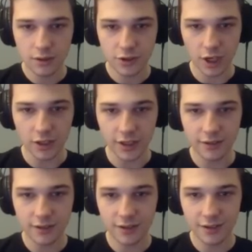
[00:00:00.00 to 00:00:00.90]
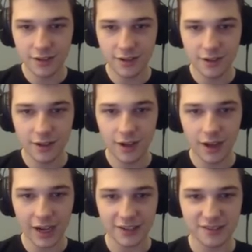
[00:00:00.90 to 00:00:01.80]
Johnny, Dag.
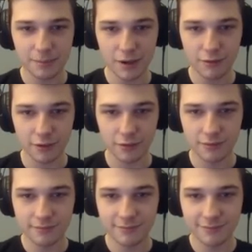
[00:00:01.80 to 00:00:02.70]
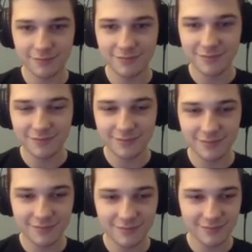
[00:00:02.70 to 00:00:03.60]
I can smell you. I can
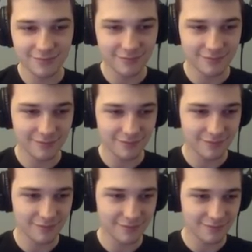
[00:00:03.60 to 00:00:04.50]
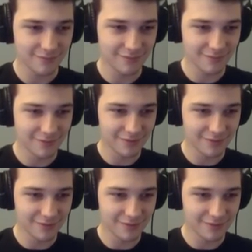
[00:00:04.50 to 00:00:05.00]
smell you. You smell like toast.